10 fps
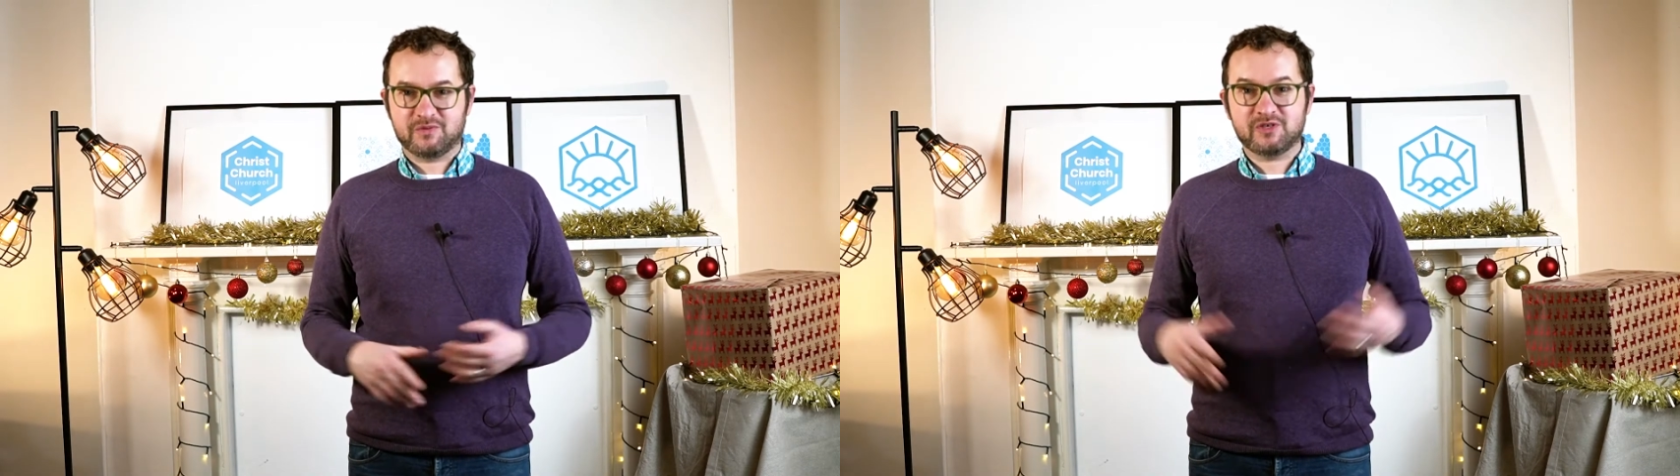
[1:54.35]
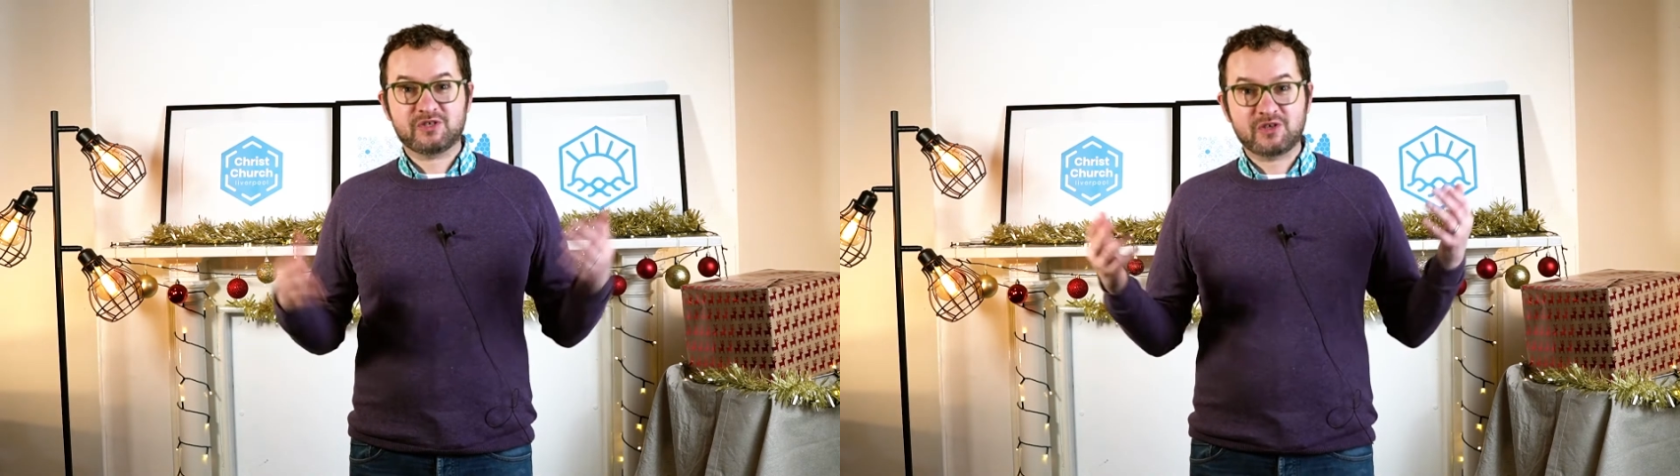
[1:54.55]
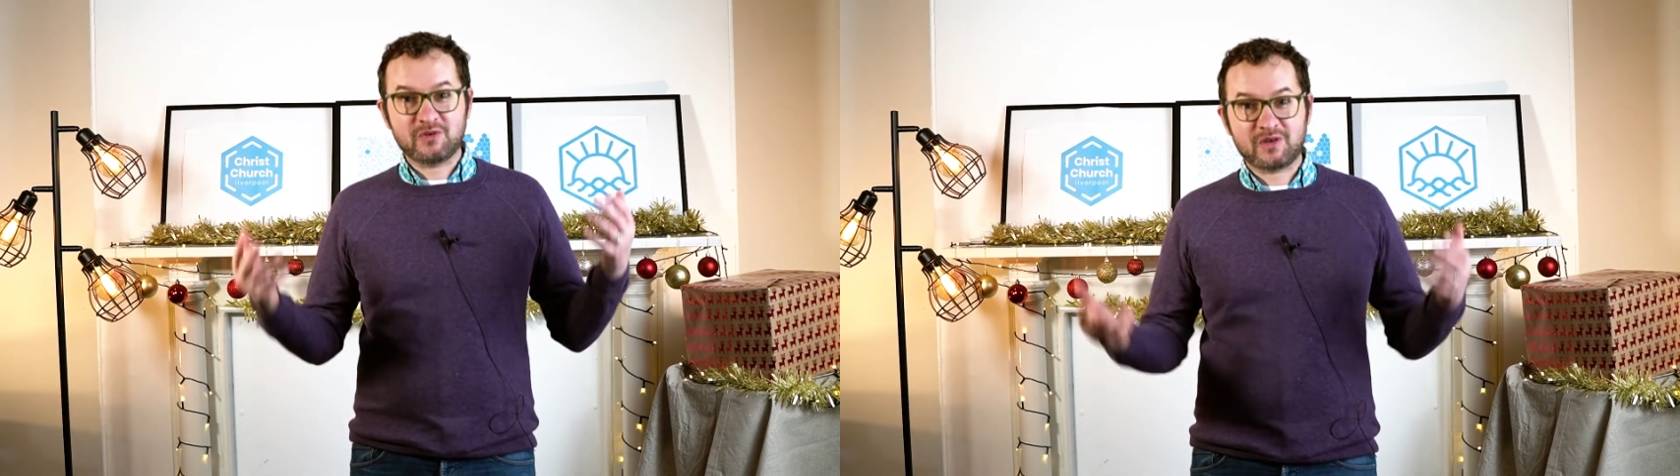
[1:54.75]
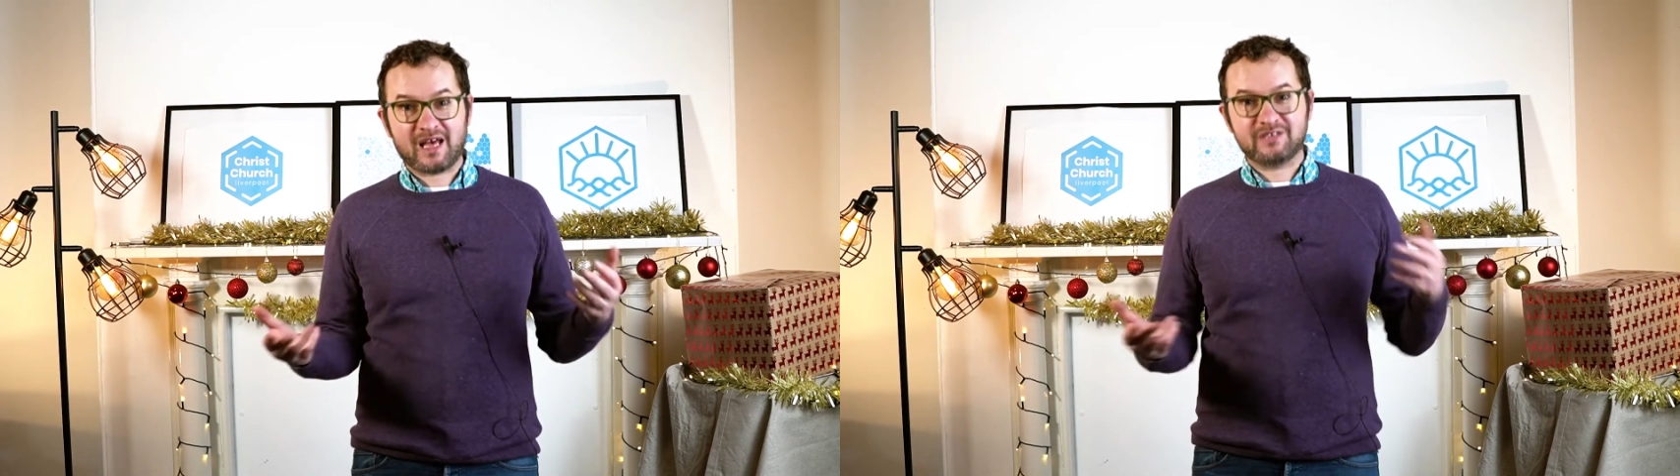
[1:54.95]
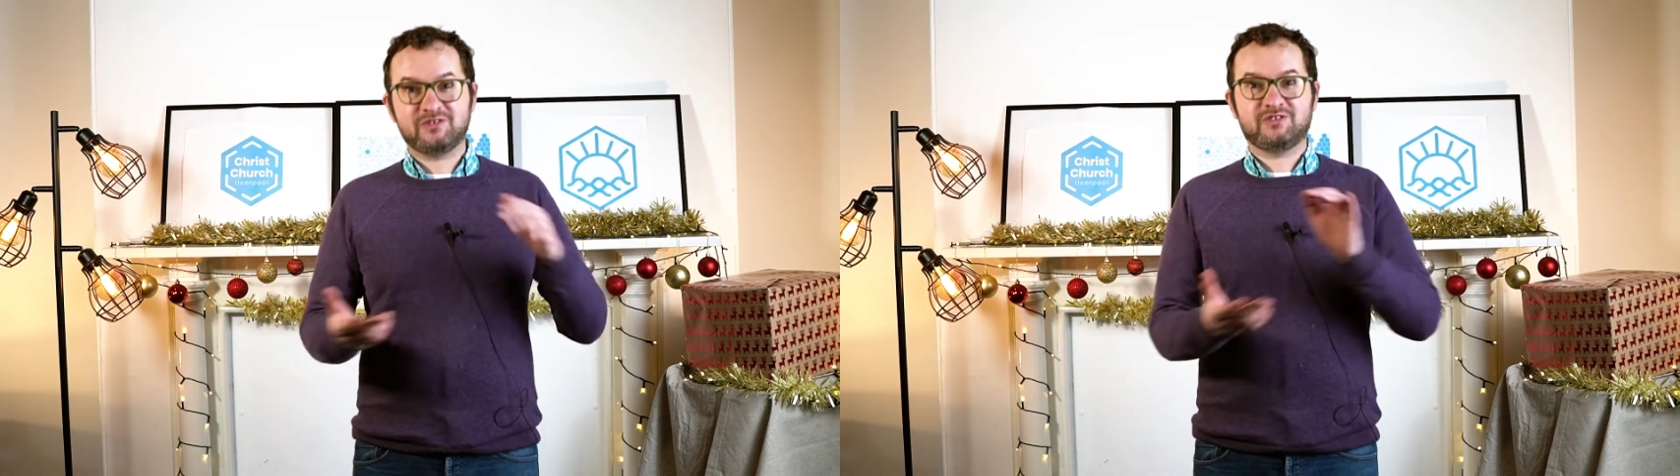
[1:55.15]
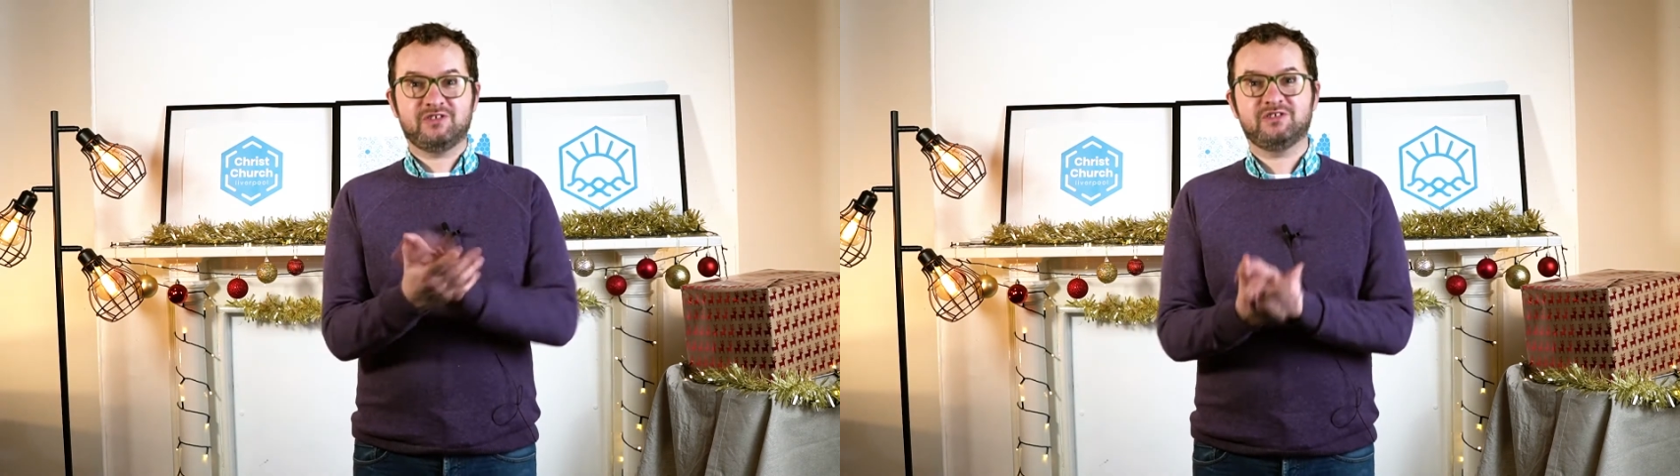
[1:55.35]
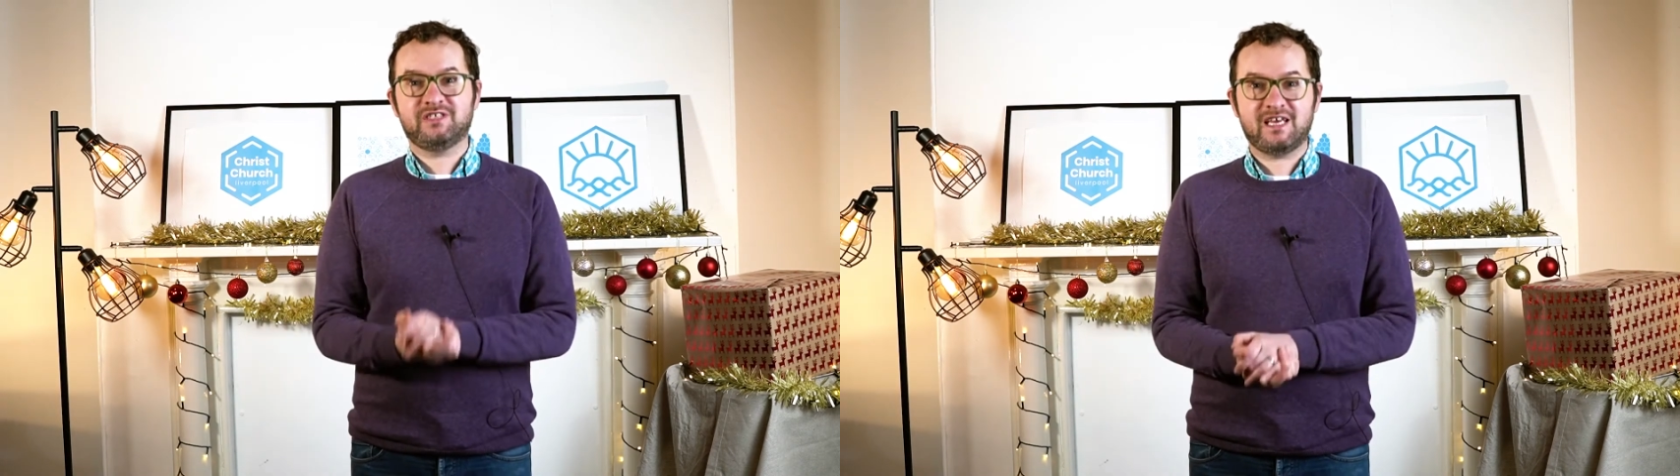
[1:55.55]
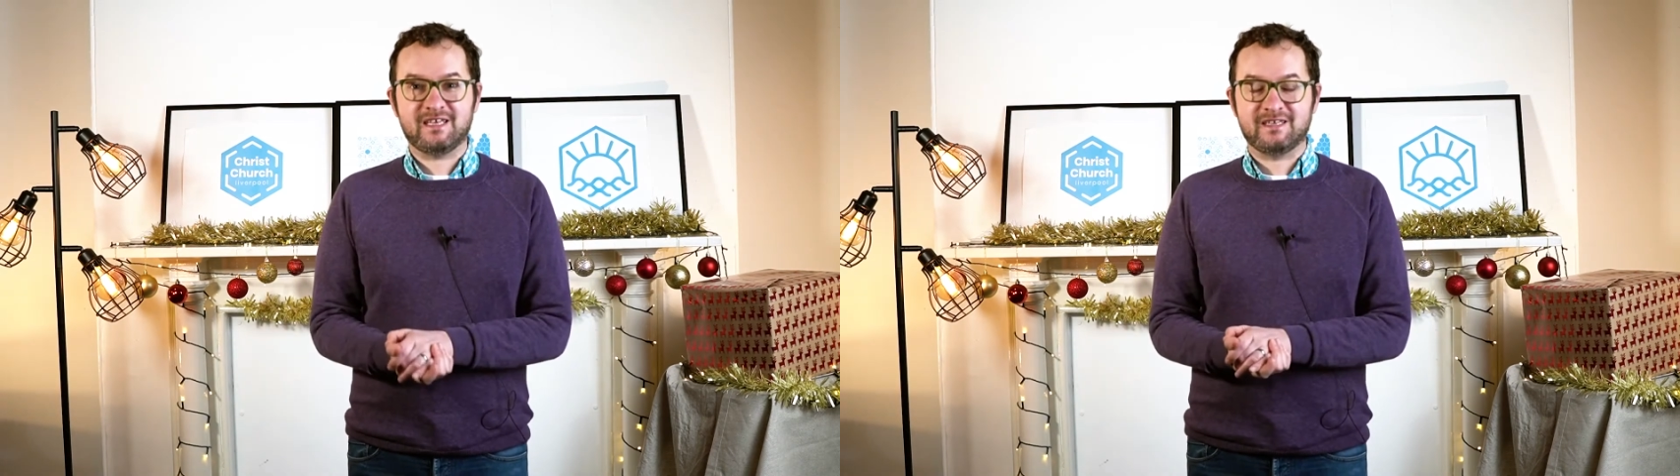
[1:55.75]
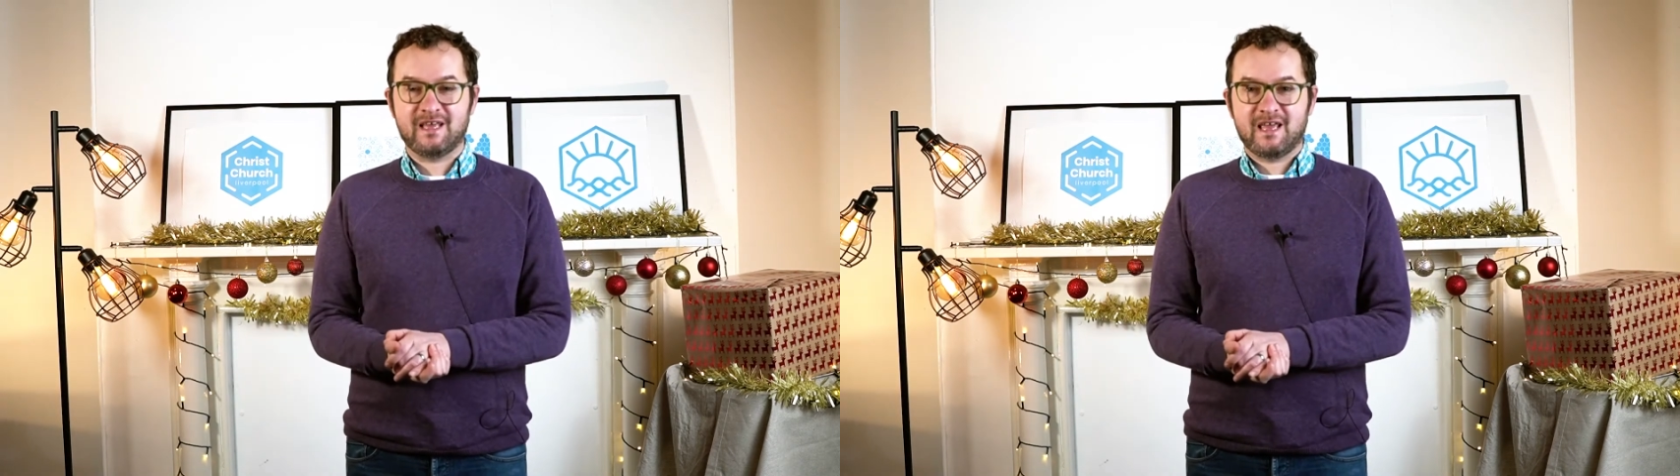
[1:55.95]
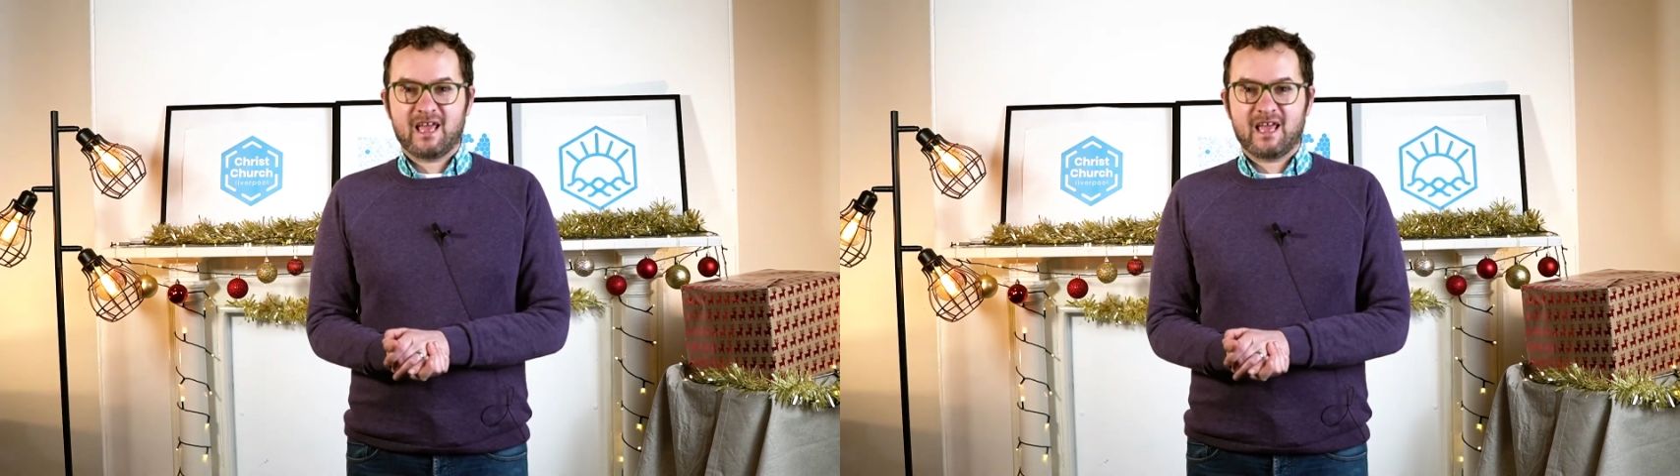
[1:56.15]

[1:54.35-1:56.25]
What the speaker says: We're so glad you tuned in.